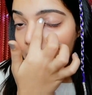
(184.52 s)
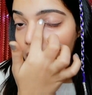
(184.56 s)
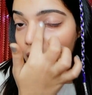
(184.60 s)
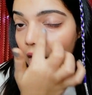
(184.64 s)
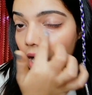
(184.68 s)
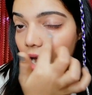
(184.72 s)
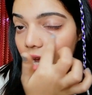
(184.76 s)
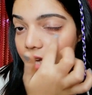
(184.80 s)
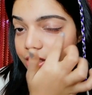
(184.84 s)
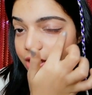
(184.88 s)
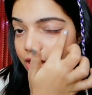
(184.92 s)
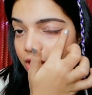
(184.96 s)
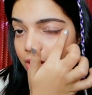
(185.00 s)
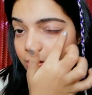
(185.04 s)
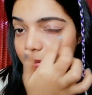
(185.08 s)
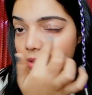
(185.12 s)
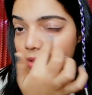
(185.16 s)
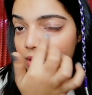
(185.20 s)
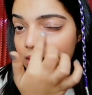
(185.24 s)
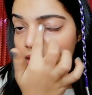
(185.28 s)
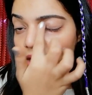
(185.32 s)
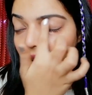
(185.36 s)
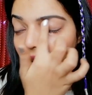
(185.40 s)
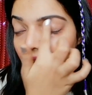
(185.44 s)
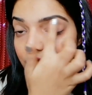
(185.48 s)
I just
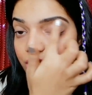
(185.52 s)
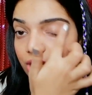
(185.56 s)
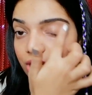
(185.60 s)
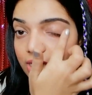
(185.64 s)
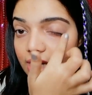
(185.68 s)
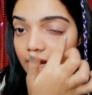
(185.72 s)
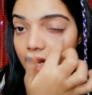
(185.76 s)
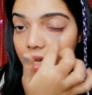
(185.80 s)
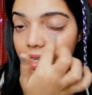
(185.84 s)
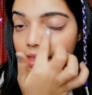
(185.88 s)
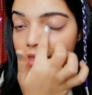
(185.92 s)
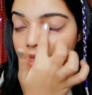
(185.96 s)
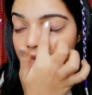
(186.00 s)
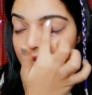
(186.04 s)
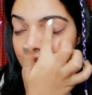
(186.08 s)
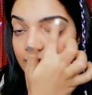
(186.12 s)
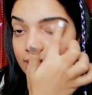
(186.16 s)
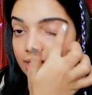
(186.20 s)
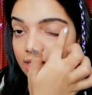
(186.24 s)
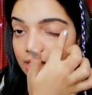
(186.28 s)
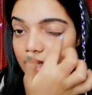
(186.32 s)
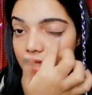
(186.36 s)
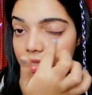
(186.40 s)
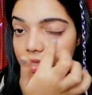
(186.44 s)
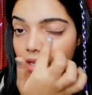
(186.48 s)
massage it like this
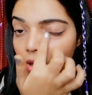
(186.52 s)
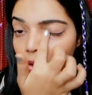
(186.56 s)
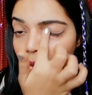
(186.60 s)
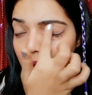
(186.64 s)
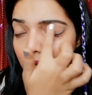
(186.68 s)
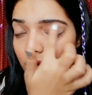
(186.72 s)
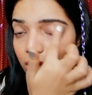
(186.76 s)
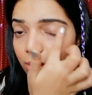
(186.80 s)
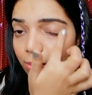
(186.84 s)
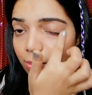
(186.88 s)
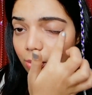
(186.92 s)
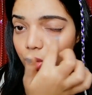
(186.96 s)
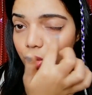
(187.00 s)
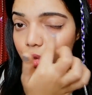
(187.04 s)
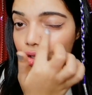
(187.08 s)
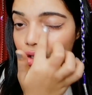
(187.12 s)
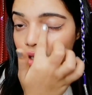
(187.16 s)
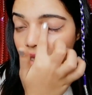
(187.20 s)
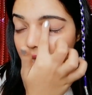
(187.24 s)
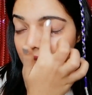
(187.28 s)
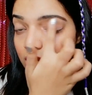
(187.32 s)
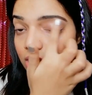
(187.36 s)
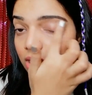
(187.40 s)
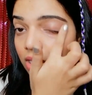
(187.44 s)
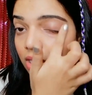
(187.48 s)
in a circular
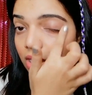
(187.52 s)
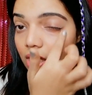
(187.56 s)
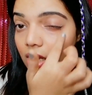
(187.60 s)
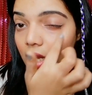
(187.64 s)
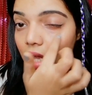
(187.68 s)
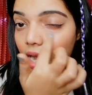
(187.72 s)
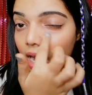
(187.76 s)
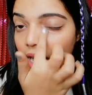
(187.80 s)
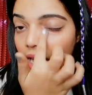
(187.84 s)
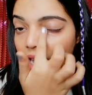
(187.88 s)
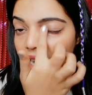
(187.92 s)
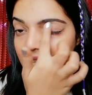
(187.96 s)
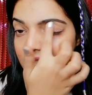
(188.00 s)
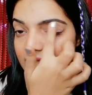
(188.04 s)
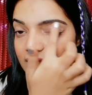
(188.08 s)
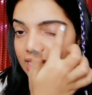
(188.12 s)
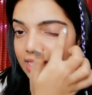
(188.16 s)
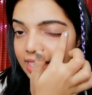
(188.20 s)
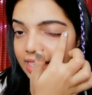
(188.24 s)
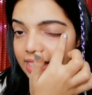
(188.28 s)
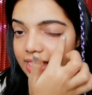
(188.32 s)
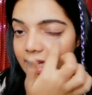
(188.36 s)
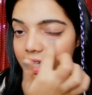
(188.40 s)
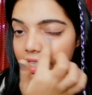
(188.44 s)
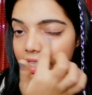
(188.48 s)
motion until
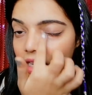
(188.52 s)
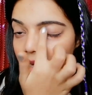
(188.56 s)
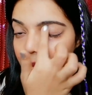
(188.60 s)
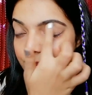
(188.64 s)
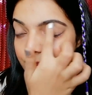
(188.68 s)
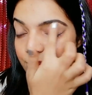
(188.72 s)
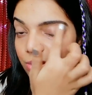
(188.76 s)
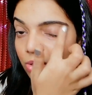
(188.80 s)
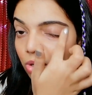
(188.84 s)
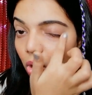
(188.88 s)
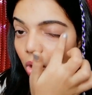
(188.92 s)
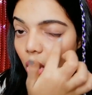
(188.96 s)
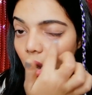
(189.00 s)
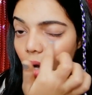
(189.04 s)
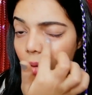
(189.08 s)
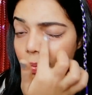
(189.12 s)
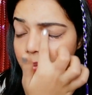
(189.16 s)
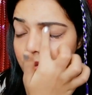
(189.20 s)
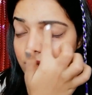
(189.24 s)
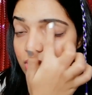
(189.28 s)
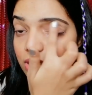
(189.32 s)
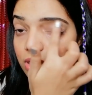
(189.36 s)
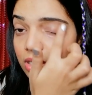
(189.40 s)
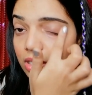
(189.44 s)
it gets absorbed.